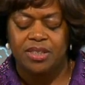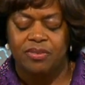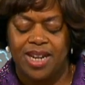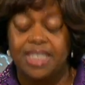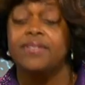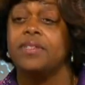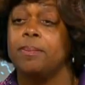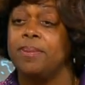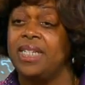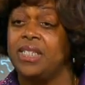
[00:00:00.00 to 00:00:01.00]
the rights of some
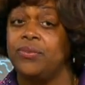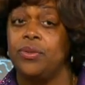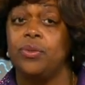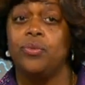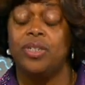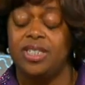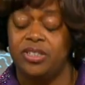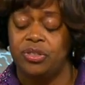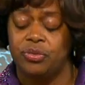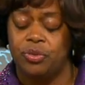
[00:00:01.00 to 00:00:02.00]
peaceful
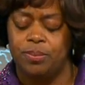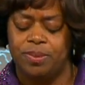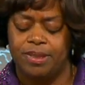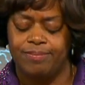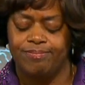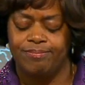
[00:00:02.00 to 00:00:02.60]
religious groups.